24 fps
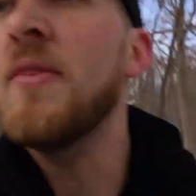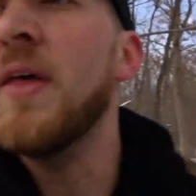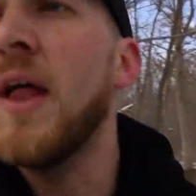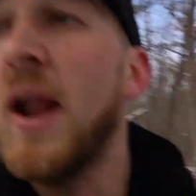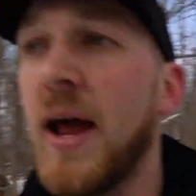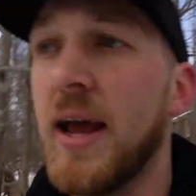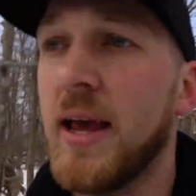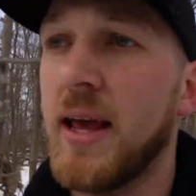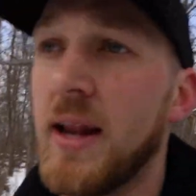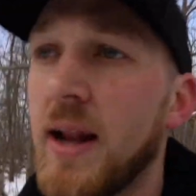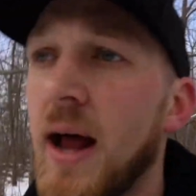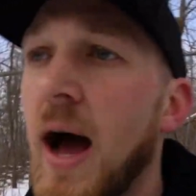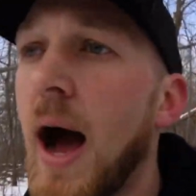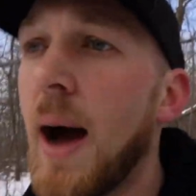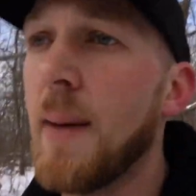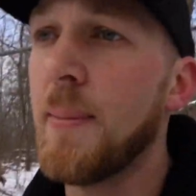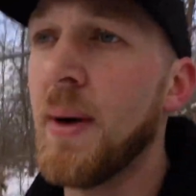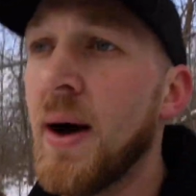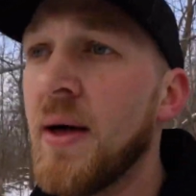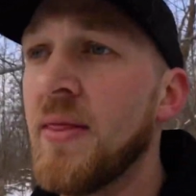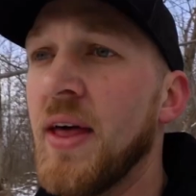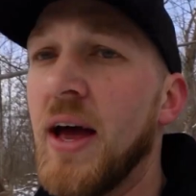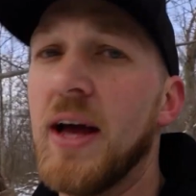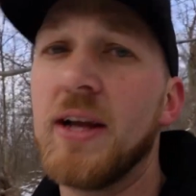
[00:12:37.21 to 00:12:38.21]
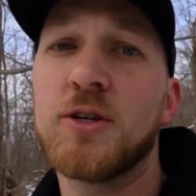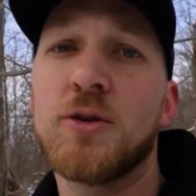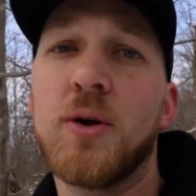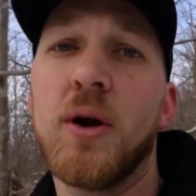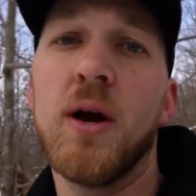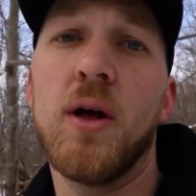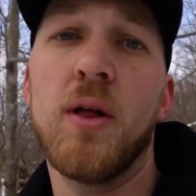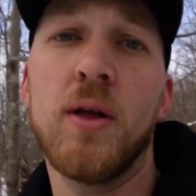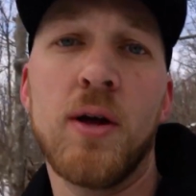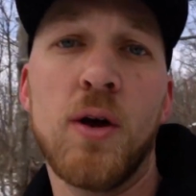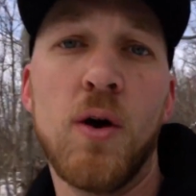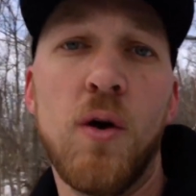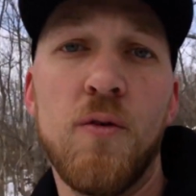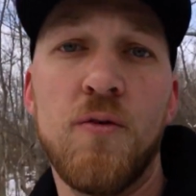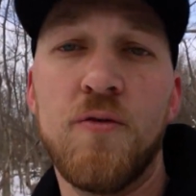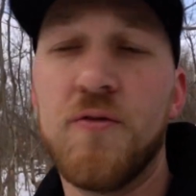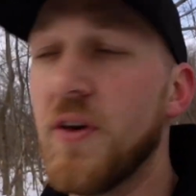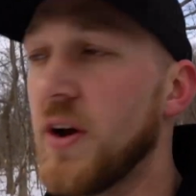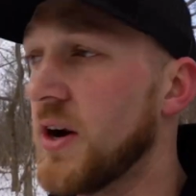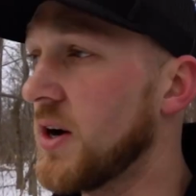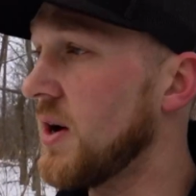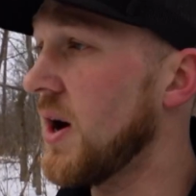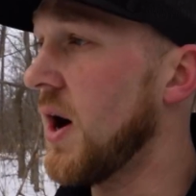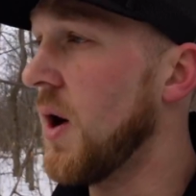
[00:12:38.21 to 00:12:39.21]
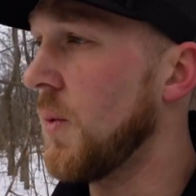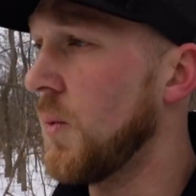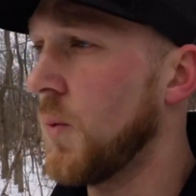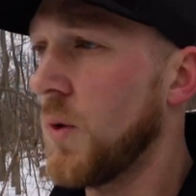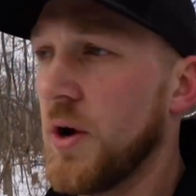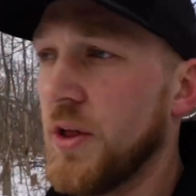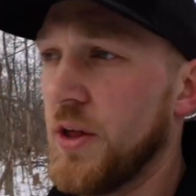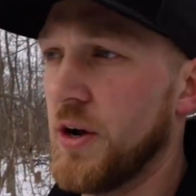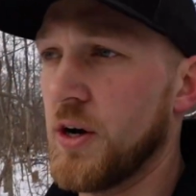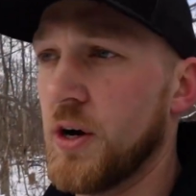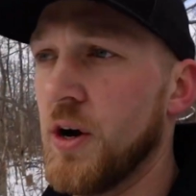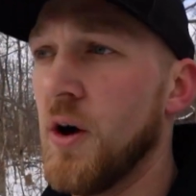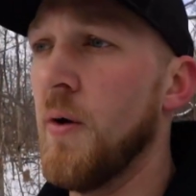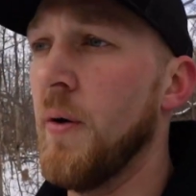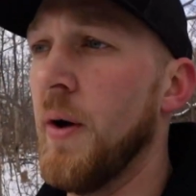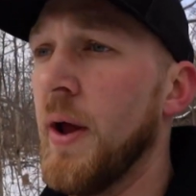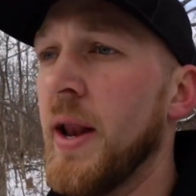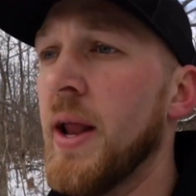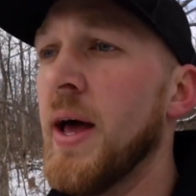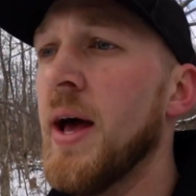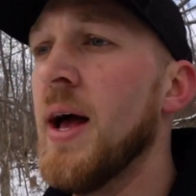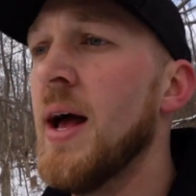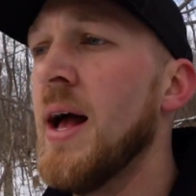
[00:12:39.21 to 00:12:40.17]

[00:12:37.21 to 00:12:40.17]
then I can hop on that trail and go figure out where they're going.